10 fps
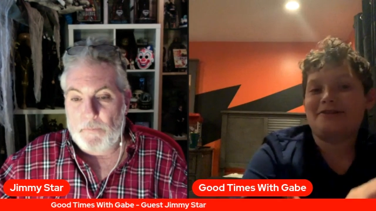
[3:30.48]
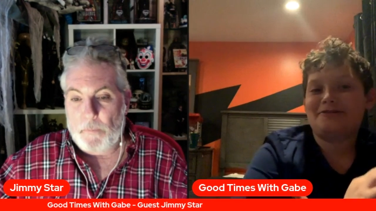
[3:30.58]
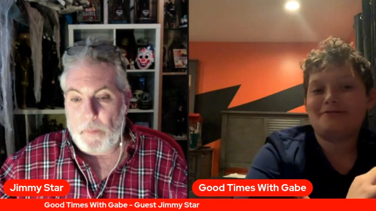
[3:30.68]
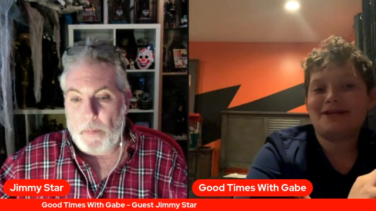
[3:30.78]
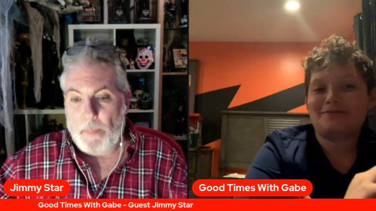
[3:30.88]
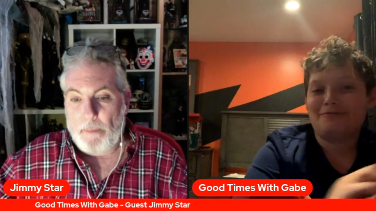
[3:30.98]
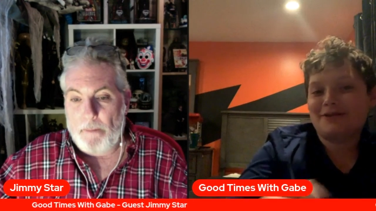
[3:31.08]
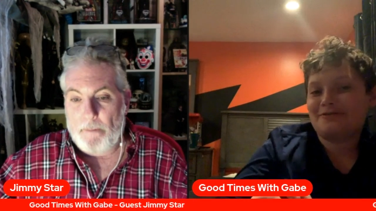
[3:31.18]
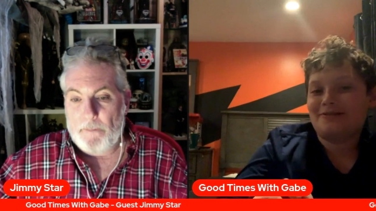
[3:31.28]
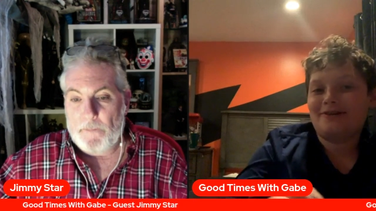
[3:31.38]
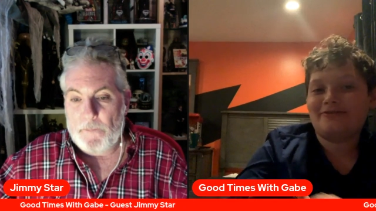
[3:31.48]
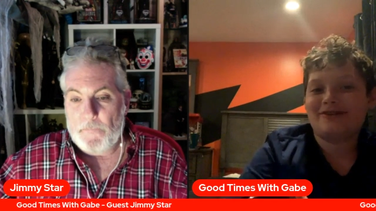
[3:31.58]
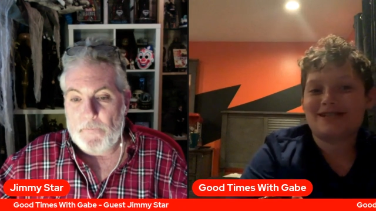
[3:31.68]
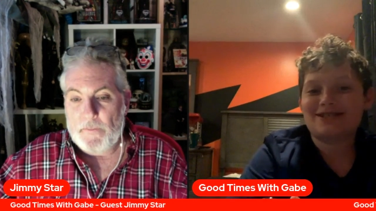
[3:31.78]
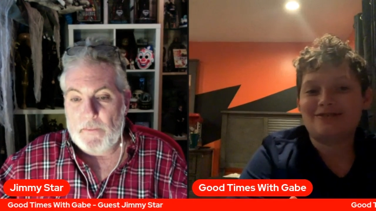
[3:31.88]
Speaker 1: the quick with Ron
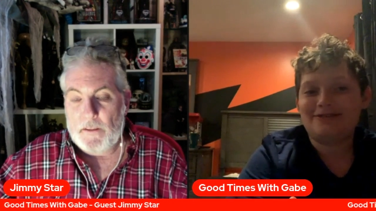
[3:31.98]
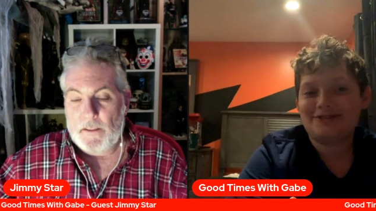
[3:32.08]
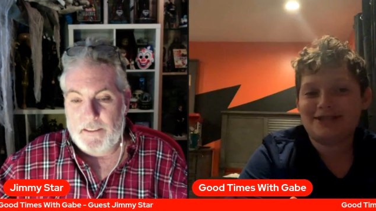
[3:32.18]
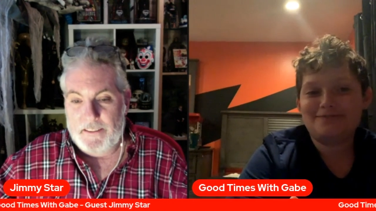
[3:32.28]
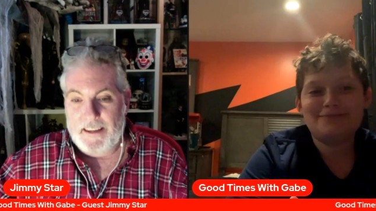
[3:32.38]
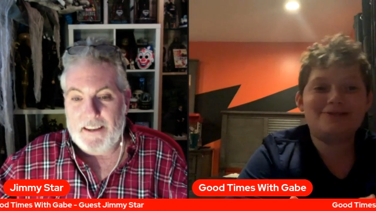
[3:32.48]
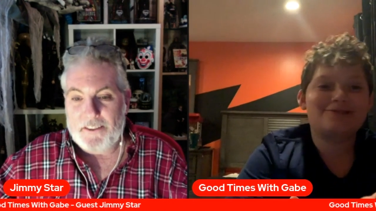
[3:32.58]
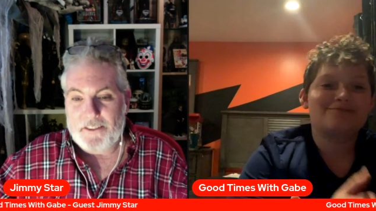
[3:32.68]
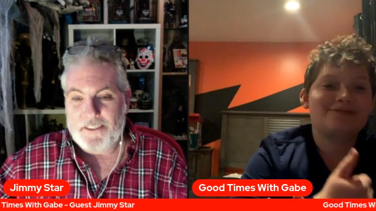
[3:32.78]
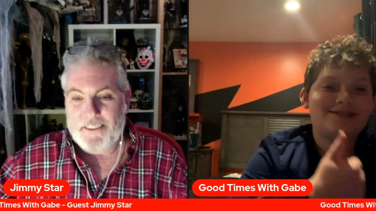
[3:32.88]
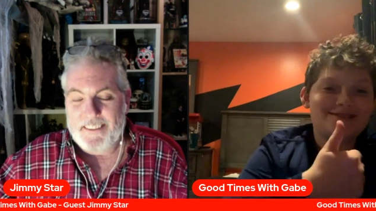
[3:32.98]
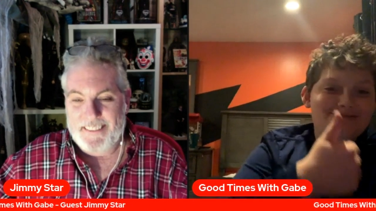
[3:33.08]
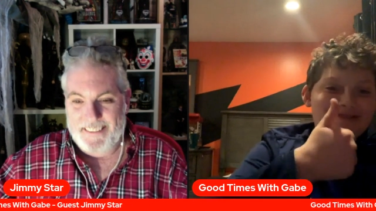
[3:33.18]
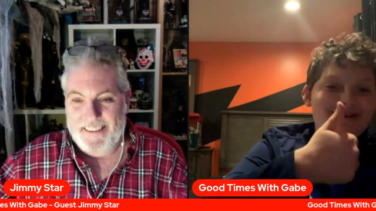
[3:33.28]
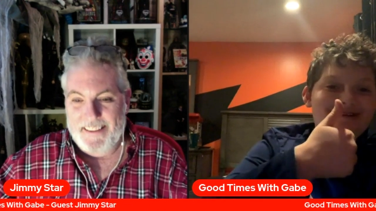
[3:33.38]
Russell. it's like, yes,
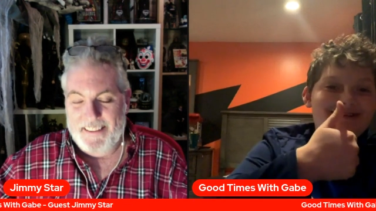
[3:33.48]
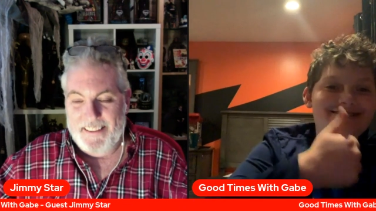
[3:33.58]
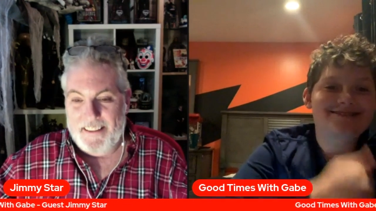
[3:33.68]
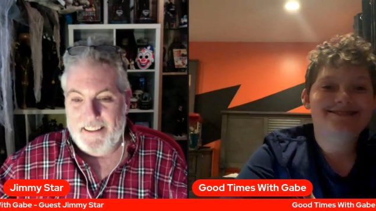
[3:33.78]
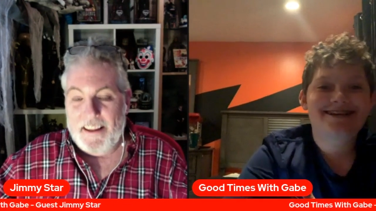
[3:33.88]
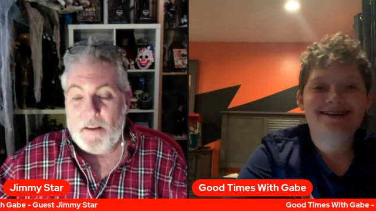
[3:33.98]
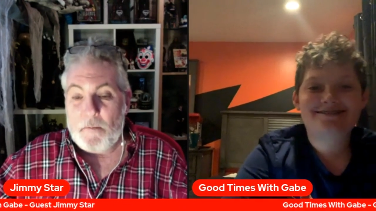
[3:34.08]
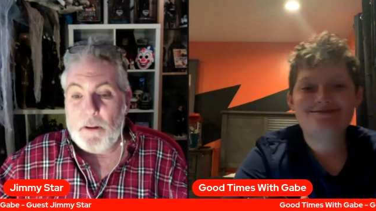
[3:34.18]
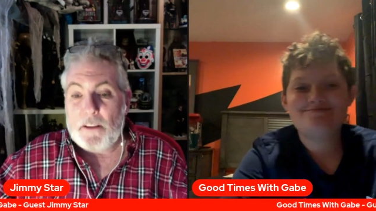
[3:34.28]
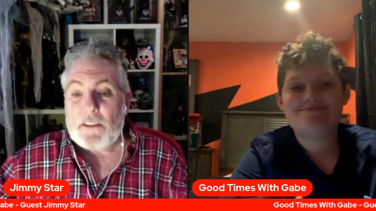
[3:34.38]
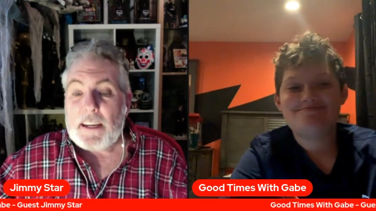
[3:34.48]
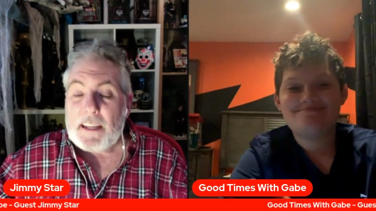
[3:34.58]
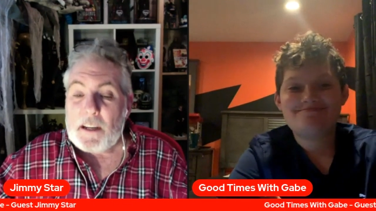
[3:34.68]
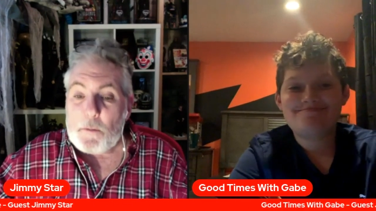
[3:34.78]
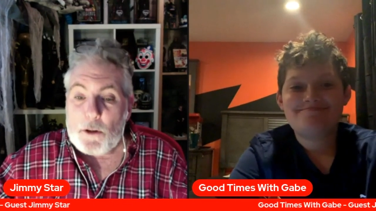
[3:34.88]
we're all good now.
Speaker 2: Plus, like
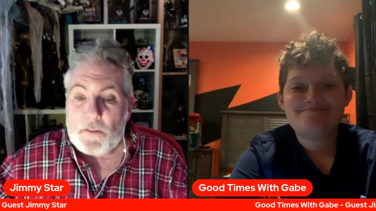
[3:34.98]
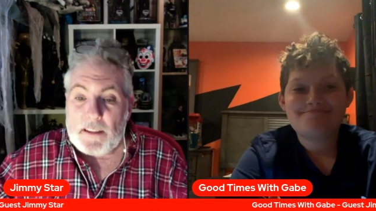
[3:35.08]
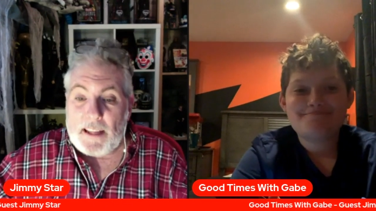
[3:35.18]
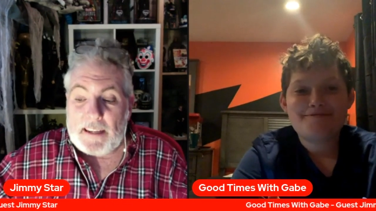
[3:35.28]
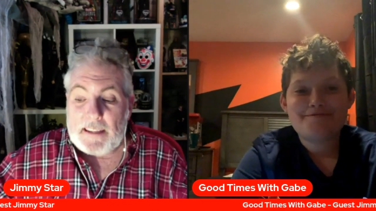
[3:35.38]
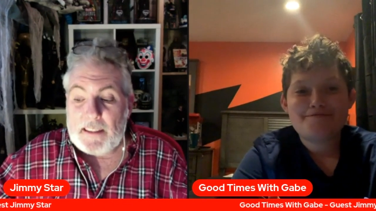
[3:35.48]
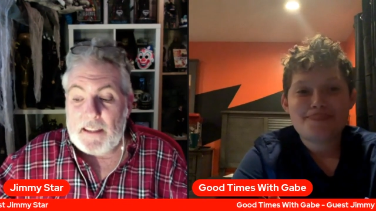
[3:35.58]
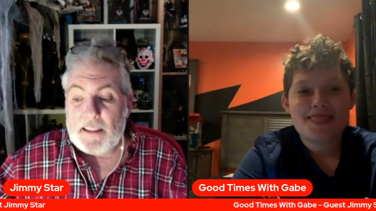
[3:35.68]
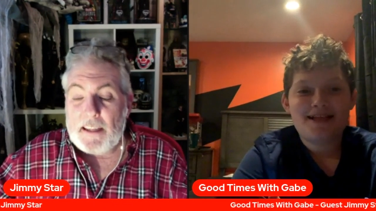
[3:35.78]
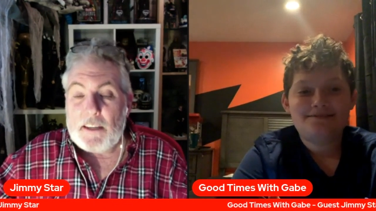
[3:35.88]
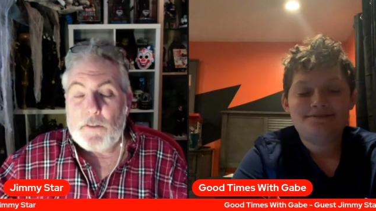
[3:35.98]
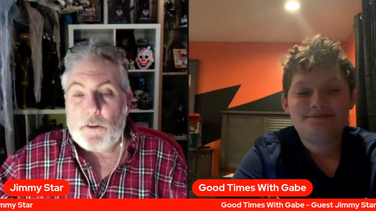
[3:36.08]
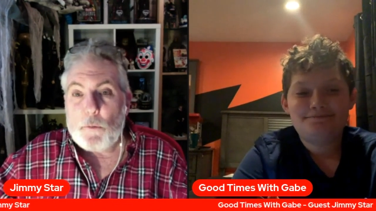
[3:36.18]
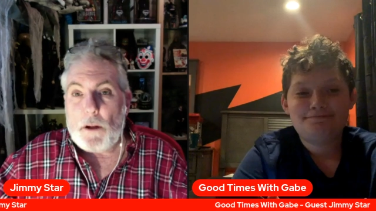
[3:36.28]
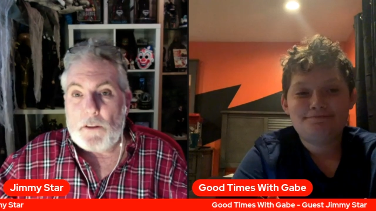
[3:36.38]
in a movie, like in like if
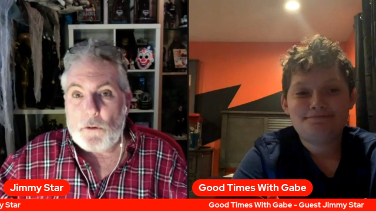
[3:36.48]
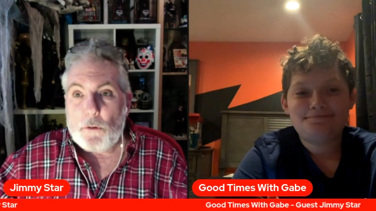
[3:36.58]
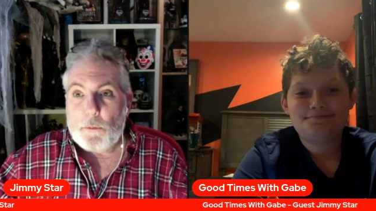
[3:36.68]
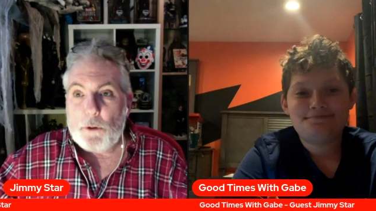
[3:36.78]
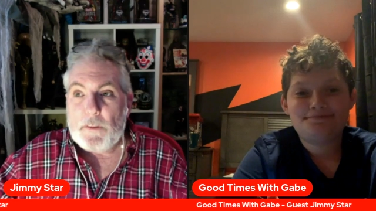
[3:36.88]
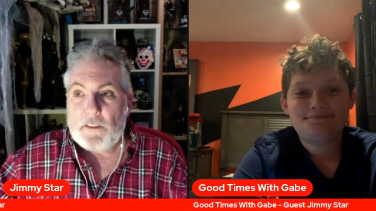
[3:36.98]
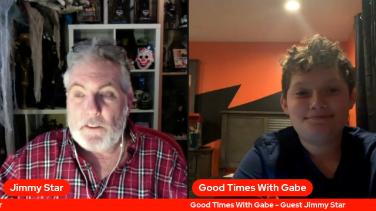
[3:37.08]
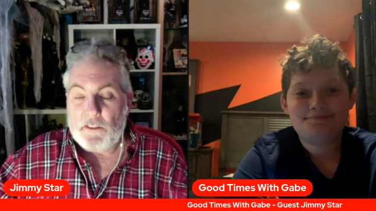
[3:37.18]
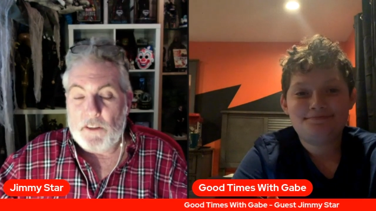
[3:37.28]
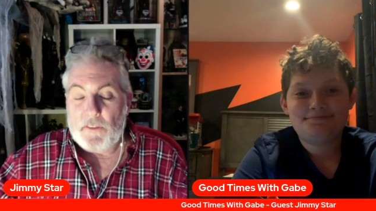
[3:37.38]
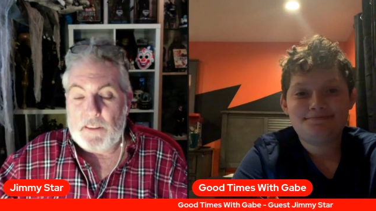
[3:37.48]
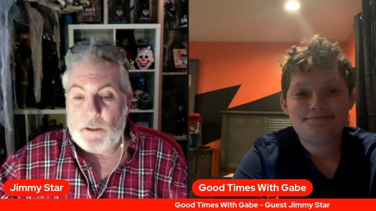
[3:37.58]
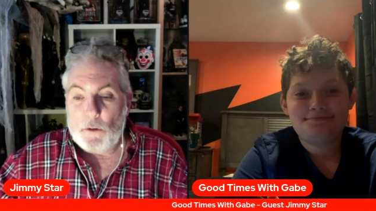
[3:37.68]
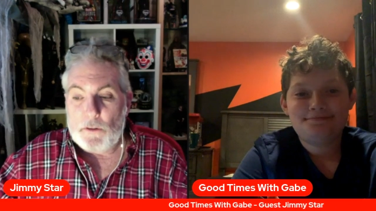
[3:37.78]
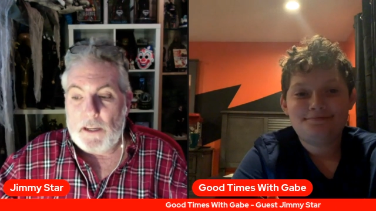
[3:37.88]
you watch old movies and stuff in
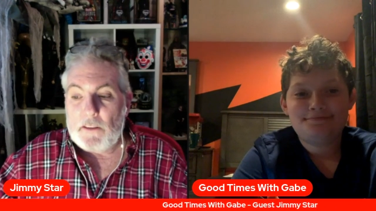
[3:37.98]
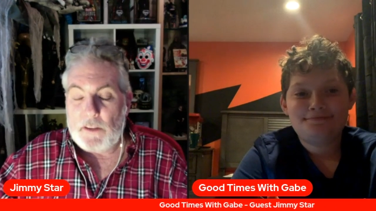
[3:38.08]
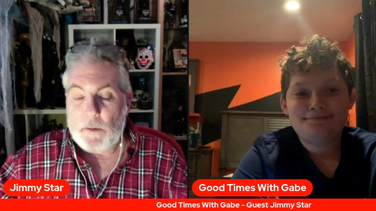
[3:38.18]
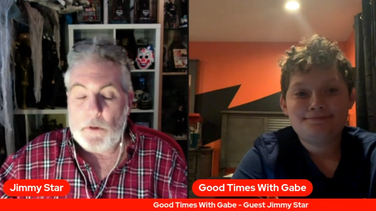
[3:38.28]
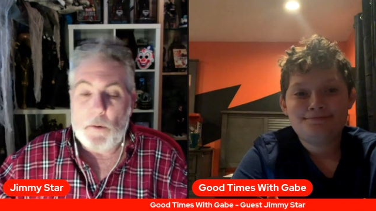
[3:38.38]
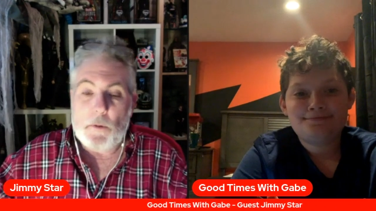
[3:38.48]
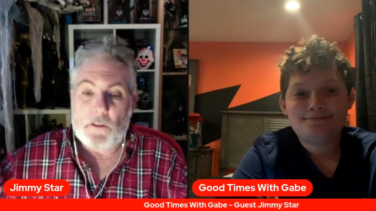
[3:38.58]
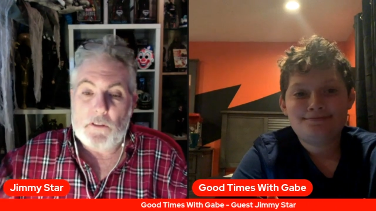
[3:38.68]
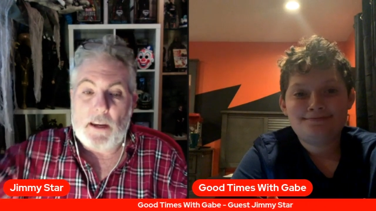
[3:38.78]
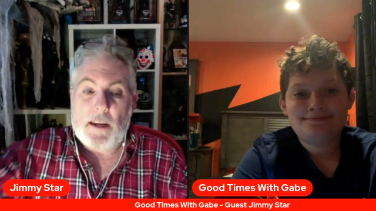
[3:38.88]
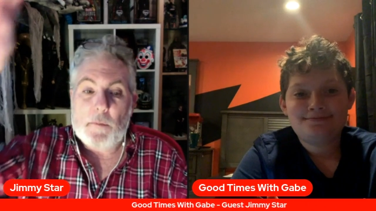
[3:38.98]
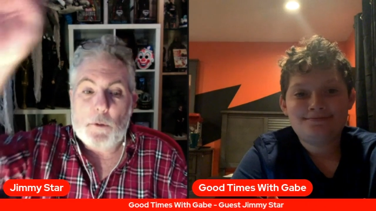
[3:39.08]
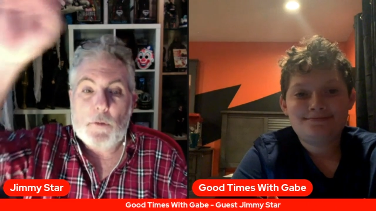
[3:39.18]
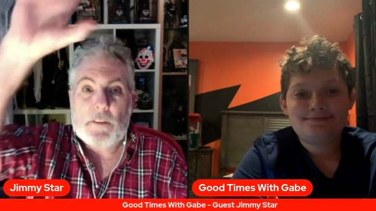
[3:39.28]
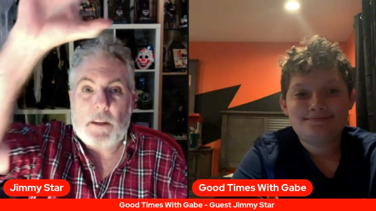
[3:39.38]
the old days, they would always say
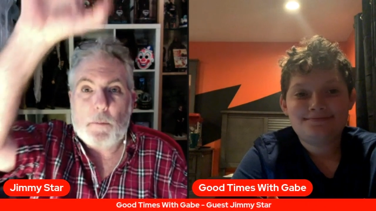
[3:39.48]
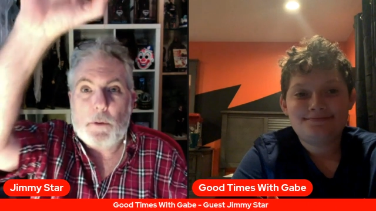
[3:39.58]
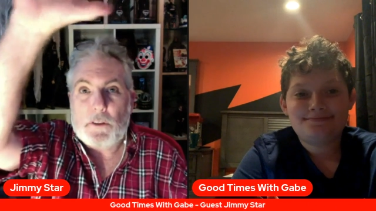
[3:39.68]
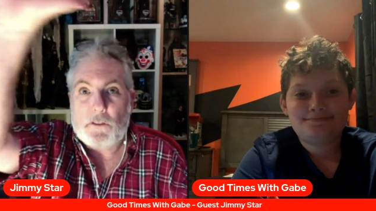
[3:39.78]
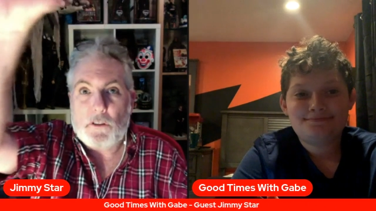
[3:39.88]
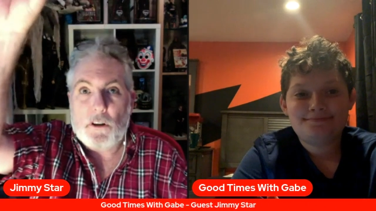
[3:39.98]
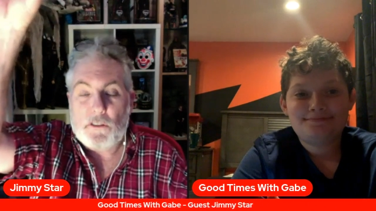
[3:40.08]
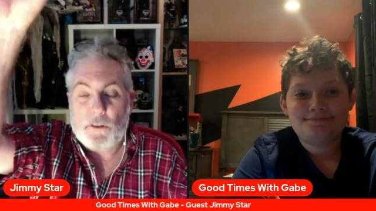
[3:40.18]
movies. They'd put the stars